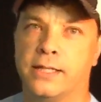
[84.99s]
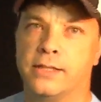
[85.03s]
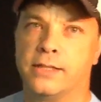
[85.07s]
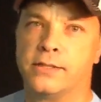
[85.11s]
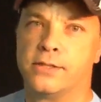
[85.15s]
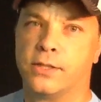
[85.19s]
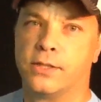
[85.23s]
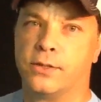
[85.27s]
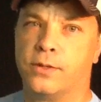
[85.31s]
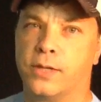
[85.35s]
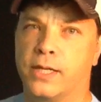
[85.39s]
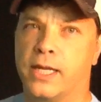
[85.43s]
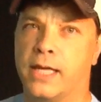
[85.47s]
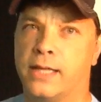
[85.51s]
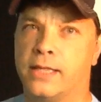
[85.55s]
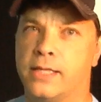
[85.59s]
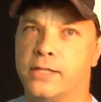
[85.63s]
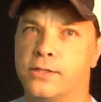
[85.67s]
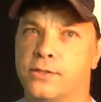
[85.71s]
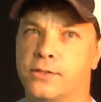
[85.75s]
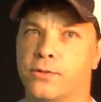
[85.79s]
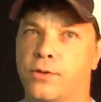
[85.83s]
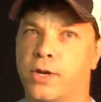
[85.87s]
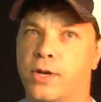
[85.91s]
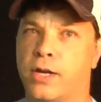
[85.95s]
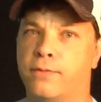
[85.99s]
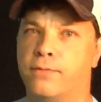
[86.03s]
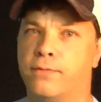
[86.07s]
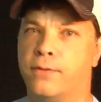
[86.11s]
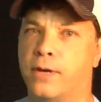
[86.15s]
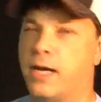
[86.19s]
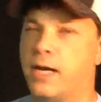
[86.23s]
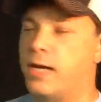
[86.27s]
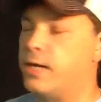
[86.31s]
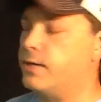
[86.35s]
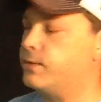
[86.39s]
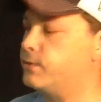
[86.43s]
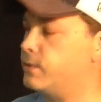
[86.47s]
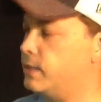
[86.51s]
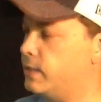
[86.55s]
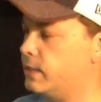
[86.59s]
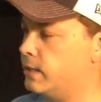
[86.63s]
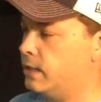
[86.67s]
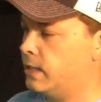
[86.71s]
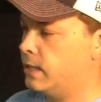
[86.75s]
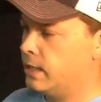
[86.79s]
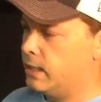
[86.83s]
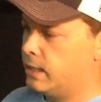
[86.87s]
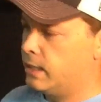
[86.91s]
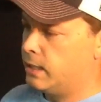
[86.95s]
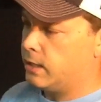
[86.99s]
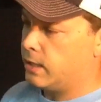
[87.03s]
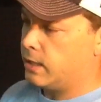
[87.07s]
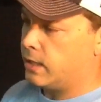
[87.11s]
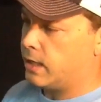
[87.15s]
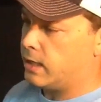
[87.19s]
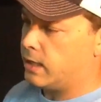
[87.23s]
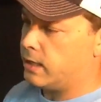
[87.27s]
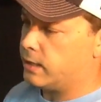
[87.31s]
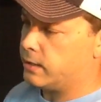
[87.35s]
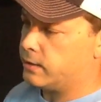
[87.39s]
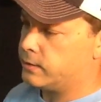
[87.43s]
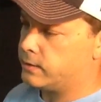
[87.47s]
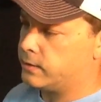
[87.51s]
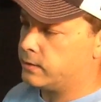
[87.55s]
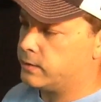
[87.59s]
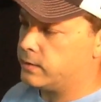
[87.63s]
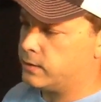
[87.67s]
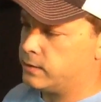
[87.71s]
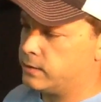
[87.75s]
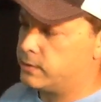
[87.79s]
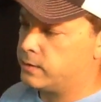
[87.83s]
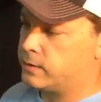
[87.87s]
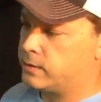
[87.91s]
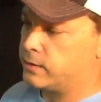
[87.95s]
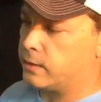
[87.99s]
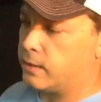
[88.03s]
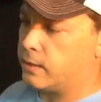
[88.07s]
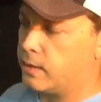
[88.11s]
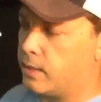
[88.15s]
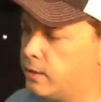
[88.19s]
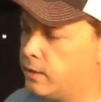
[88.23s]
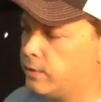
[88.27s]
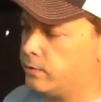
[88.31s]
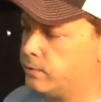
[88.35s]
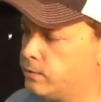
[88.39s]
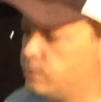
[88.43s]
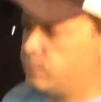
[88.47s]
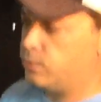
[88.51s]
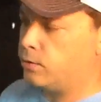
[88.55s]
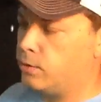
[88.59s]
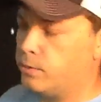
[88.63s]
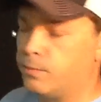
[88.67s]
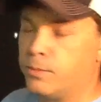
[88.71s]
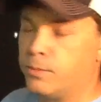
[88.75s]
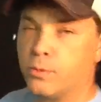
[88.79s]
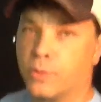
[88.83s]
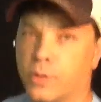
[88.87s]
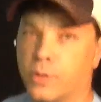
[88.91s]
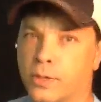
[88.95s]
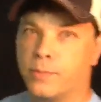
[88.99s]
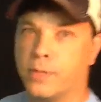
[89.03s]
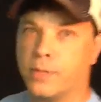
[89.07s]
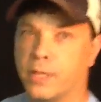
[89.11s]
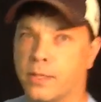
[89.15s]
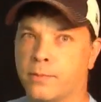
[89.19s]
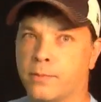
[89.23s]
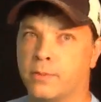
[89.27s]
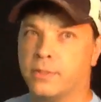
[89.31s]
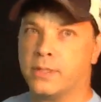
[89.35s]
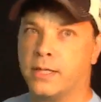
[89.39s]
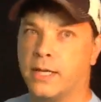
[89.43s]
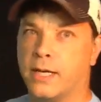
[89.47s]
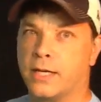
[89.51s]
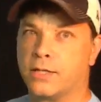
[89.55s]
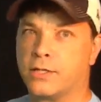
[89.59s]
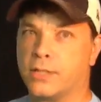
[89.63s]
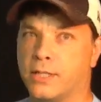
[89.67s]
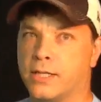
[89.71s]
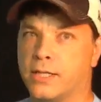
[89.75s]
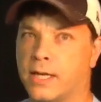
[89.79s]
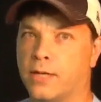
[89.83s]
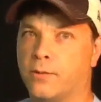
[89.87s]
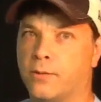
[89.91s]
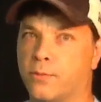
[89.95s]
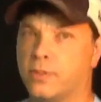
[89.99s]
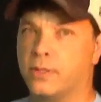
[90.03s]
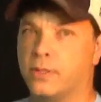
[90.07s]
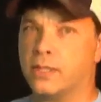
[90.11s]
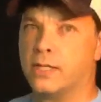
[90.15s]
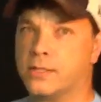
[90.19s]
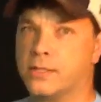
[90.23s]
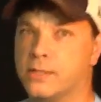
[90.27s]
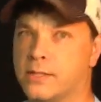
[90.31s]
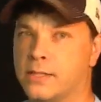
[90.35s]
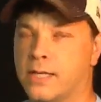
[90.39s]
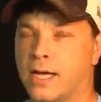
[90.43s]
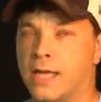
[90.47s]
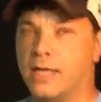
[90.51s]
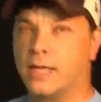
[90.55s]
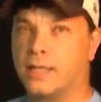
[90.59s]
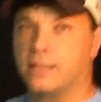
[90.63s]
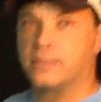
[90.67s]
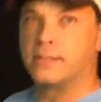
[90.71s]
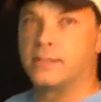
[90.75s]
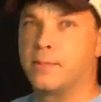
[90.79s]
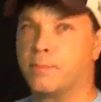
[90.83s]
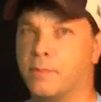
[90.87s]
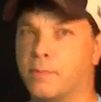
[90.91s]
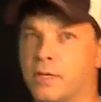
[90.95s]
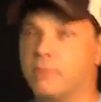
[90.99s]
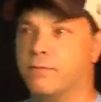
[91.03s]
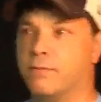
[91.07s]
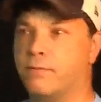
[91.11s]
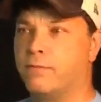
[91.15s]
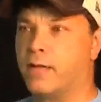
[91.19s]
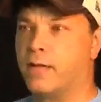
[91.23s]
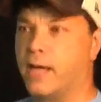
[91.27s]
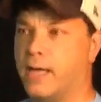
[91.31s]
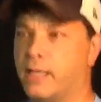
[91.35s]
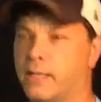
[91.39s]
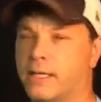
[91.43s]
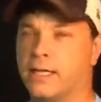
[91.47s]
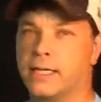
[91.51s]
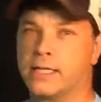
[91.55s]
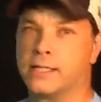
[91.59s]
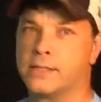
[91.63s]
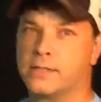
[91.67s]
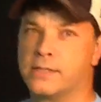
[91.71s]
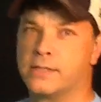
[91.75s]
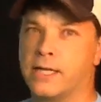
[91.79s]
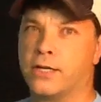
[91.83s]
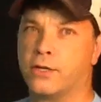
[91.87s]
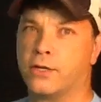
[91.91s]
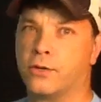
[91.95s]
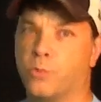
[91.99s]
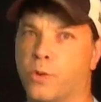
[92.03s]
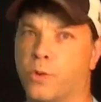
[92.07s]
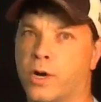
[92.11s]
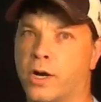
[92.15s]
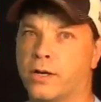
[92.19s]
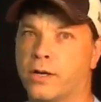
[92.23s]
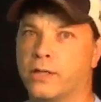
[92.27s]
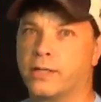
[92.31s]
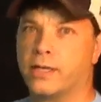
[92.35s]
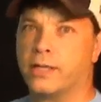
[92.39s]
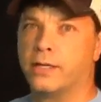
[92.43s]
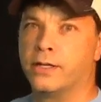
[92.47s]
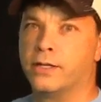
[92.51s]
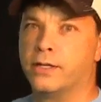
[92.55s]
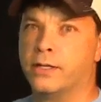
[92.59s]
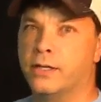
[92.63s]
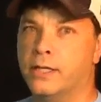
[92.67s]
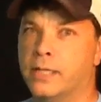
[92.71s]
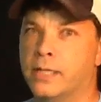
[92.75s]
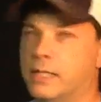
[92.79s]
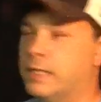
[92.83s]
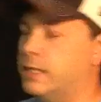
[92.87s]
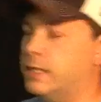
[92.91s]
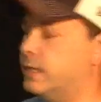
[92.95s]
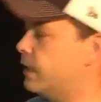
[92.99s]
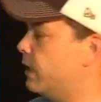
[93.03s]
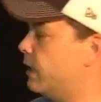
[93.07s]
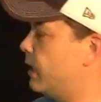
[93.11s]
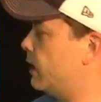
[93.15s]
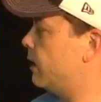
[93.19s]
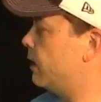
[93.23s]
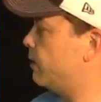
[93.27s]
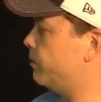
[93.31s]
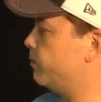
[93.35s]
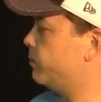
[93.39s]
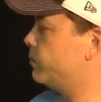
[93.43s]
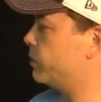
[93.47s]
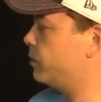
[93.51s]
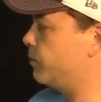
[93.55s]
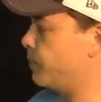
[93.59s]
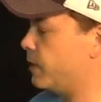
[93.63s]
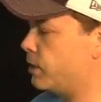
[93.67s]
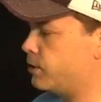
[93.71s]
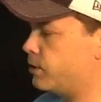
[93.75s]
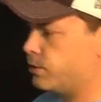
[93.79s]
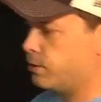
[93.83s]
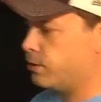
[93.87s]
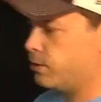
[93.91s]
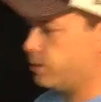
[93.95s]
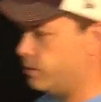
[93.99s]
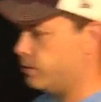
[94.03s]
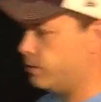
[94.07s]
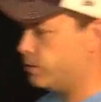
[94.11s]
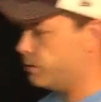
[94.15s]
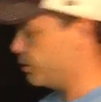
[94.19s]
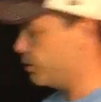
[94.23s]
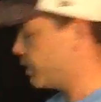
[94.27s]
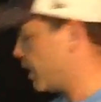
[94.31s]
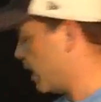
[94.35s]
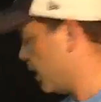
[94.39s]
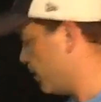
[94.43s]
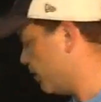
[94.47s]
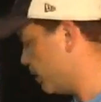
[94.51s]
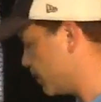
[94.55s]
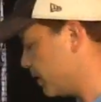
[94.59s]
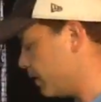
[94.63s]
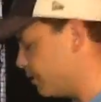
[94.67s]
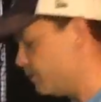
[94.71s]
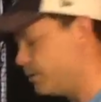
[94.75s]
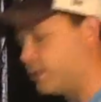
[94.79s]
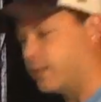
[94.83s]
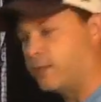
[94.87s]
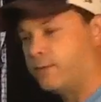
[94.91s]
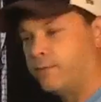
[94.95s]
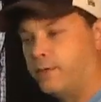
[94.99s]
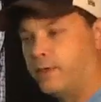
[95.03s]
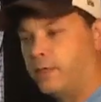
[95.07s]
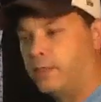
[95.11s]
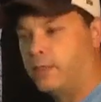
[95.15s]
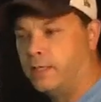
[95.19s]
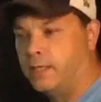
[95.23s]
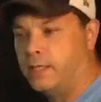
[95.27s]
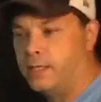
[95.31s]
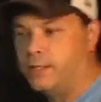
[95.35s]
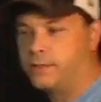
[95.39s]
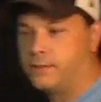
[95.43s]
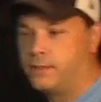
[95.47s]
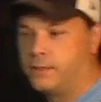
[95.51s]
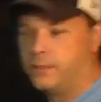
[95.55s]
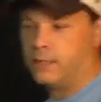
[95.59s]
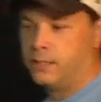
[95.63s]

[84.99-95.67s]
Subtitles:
So again, these are great for housing. Since this is a hollow tube, you want to be able to actually cut it with this, not something flat like a standard wire cutter. So make sure you use your cable cutters at the very least.